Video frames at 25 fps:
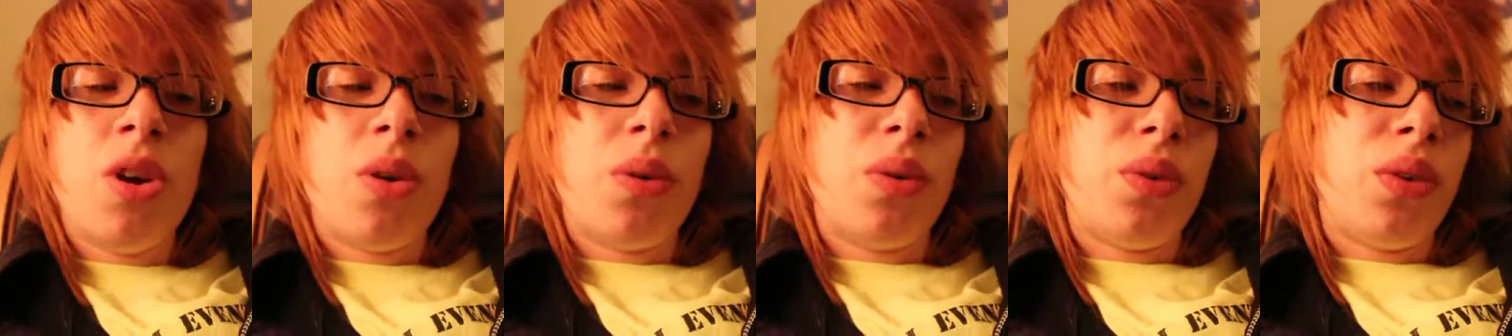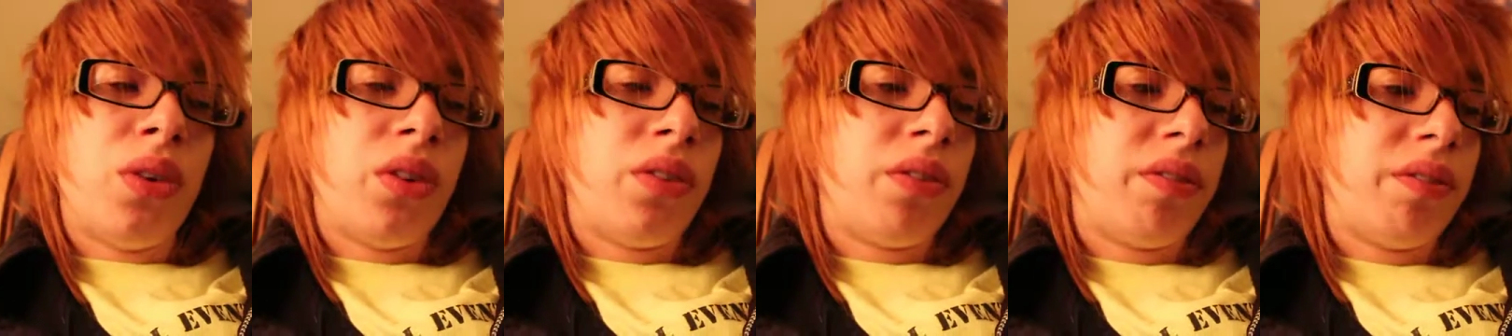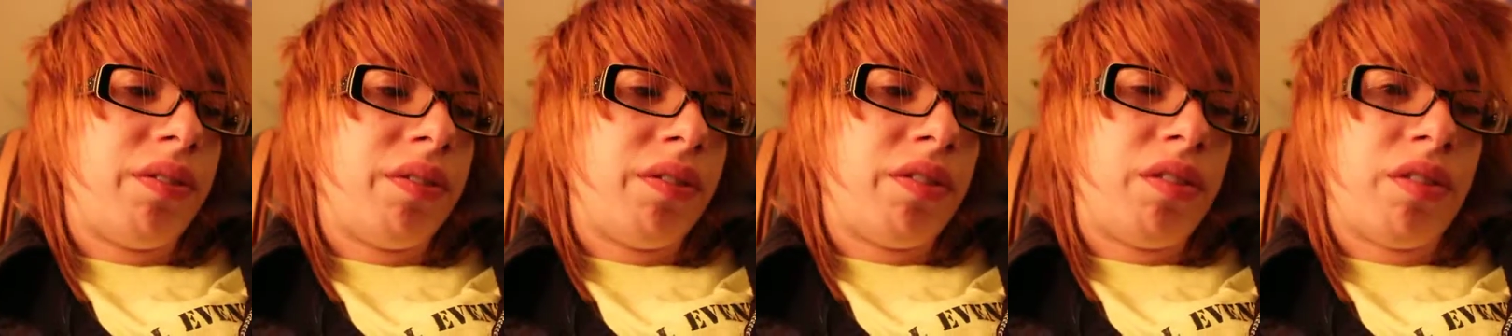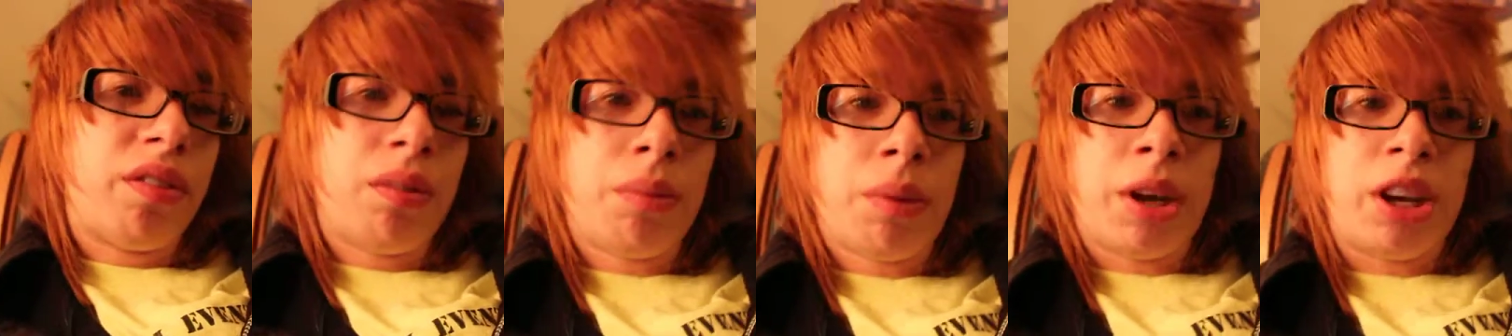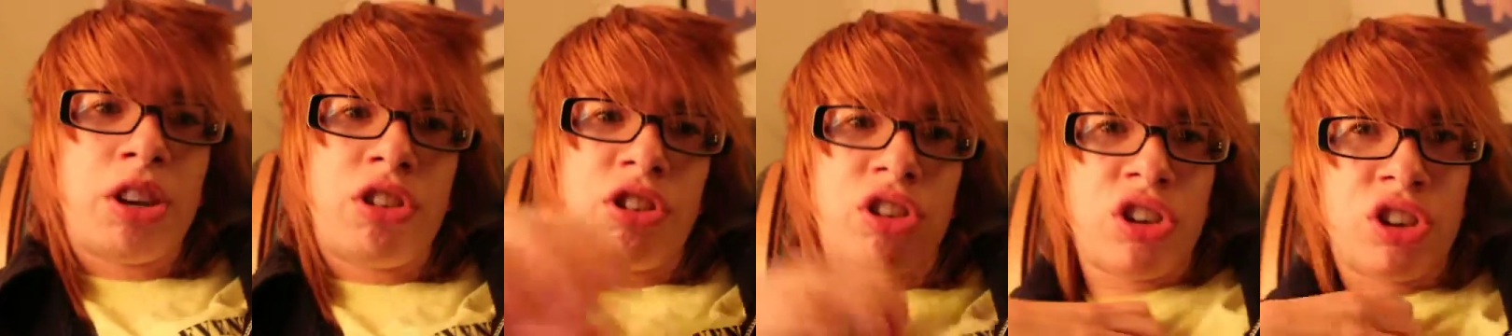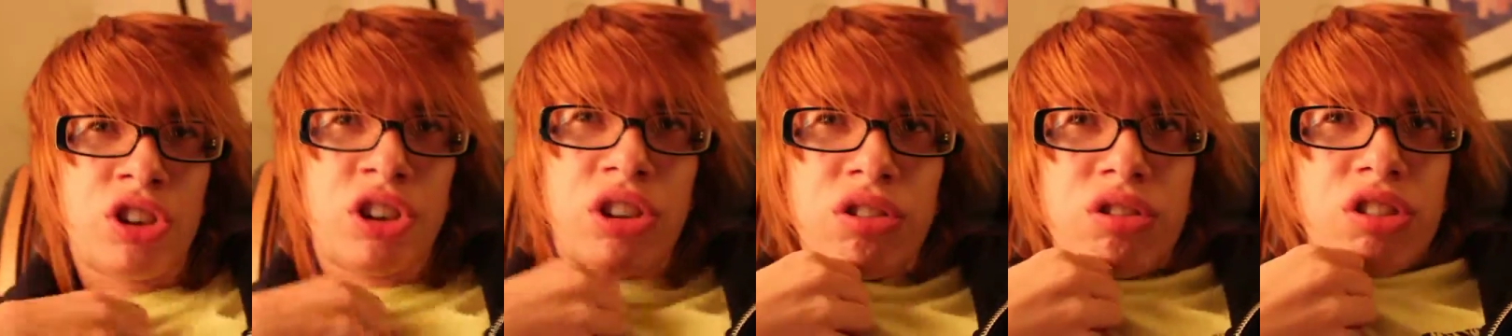Well, my
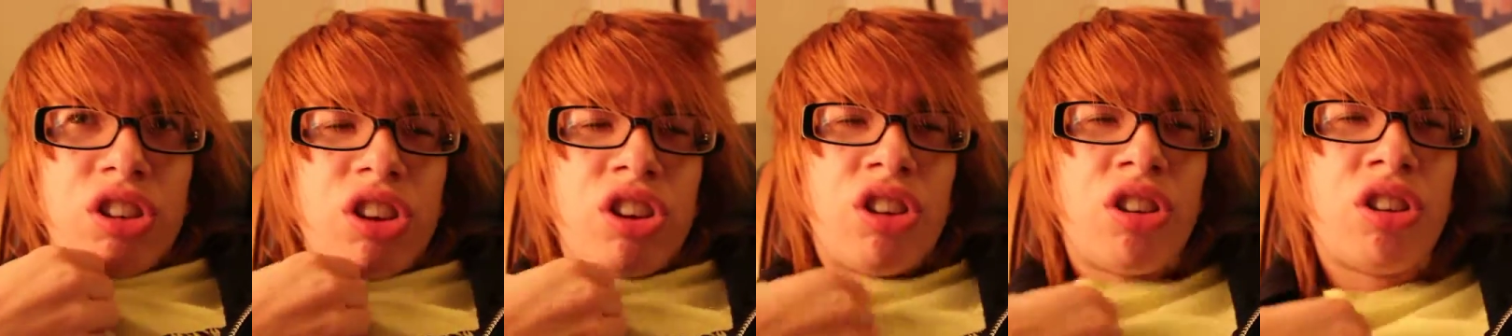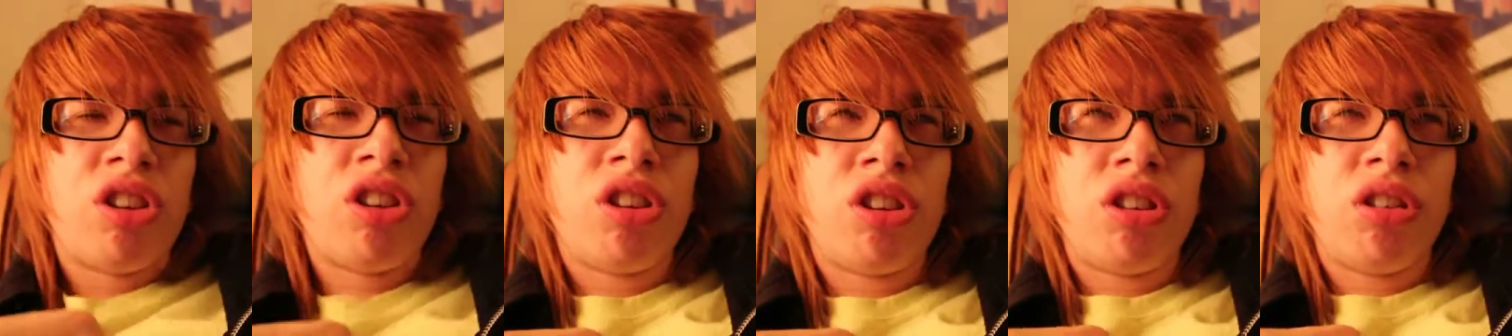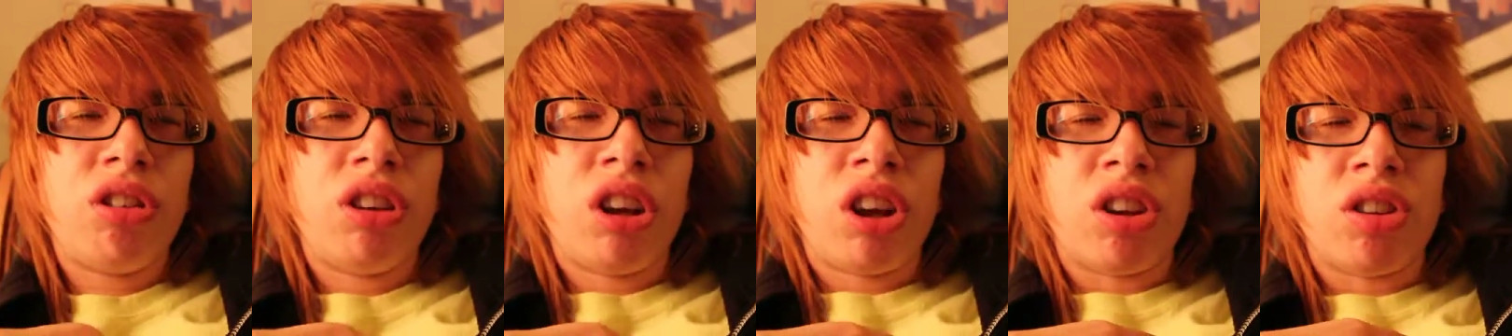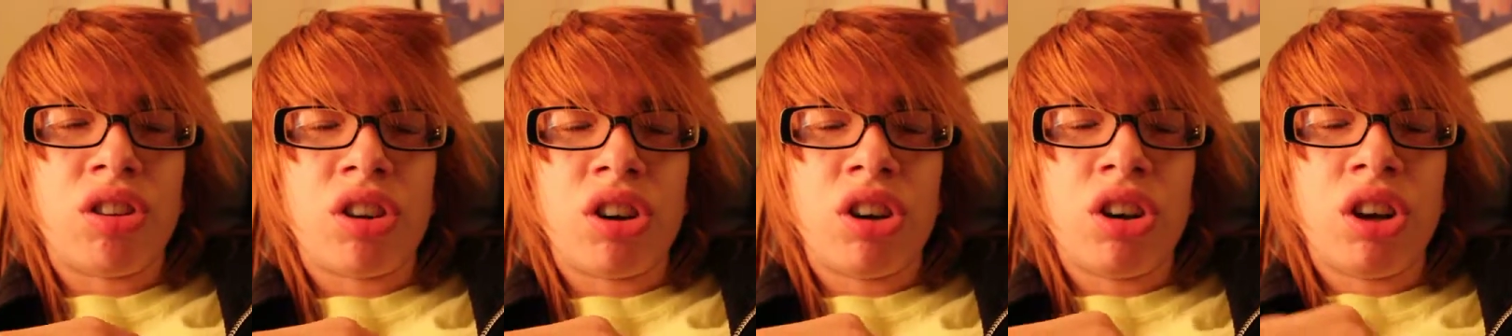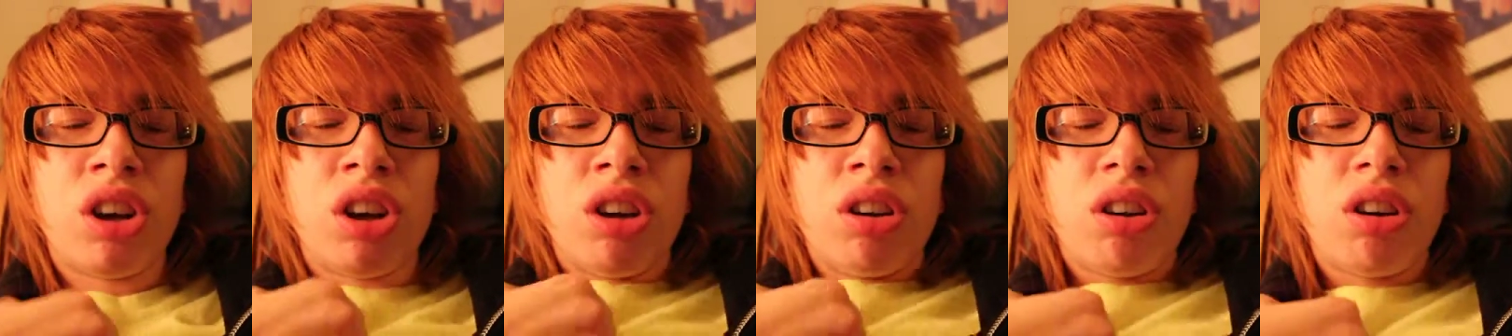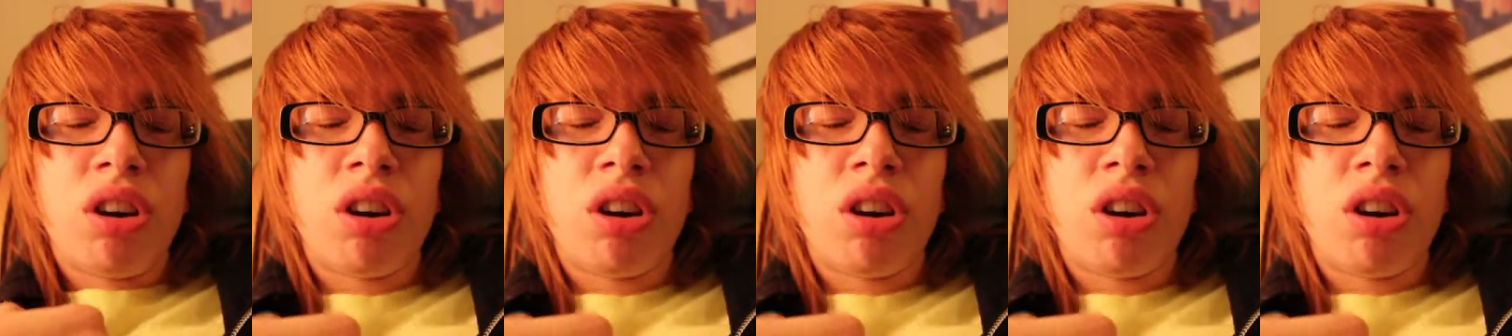shirt since yesterday.